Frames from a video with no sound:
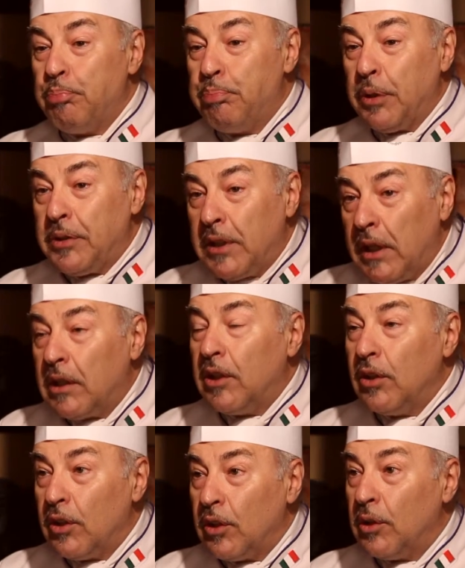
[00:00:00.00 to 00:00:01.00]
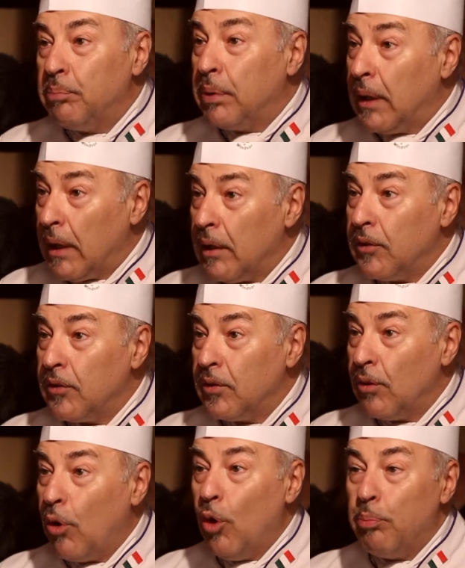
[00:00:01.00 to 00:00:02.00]
particular
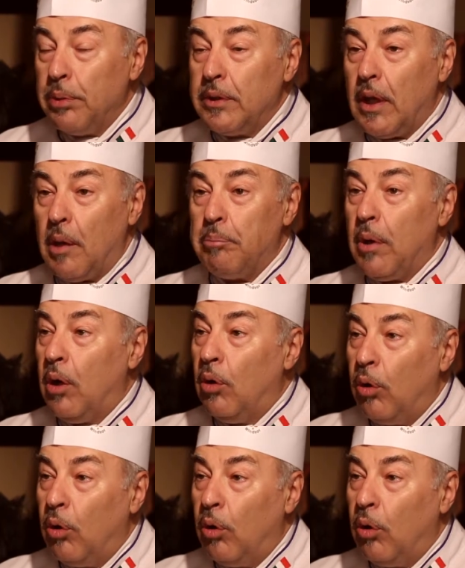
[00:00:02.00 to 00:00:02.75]
place opened up a